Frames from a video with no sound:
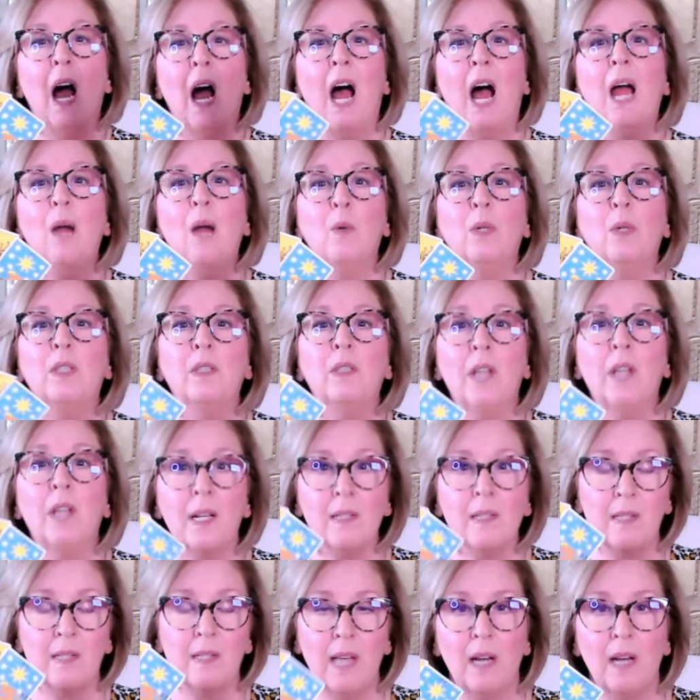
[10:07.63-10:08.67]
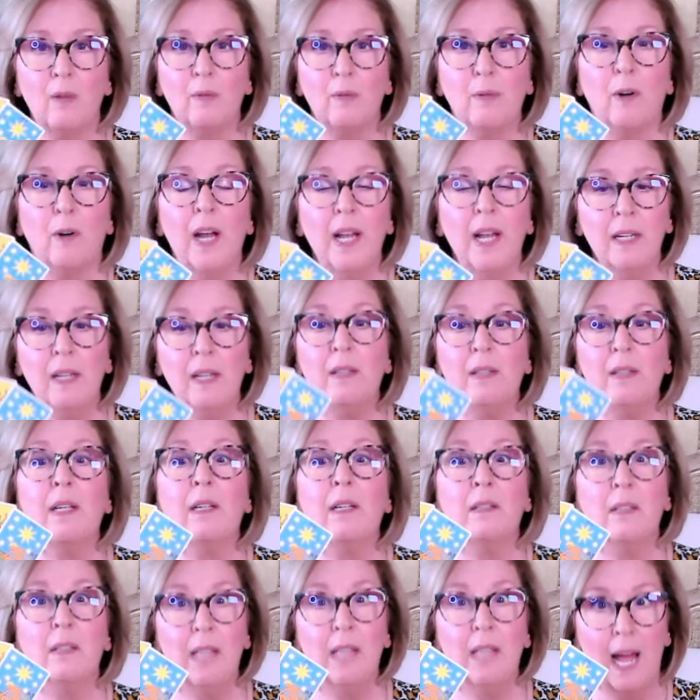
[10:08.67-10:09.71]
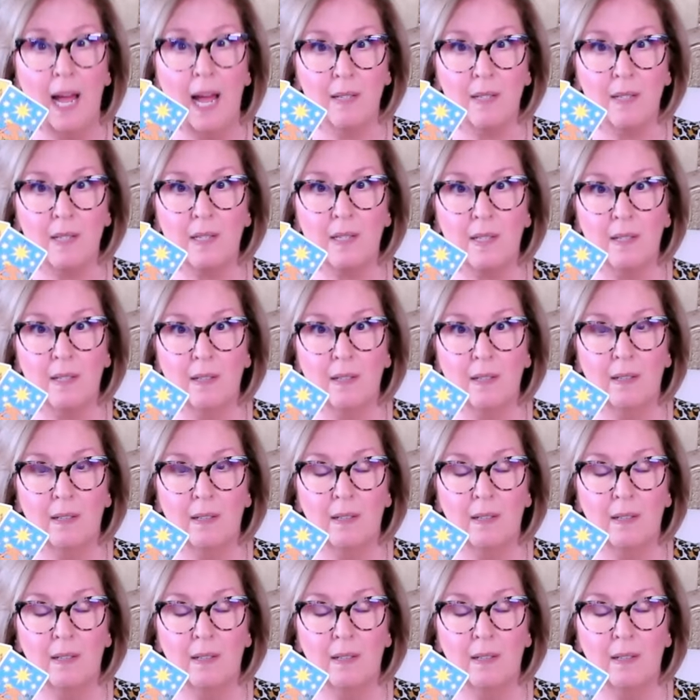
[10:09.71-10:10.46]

i will not settle for anything less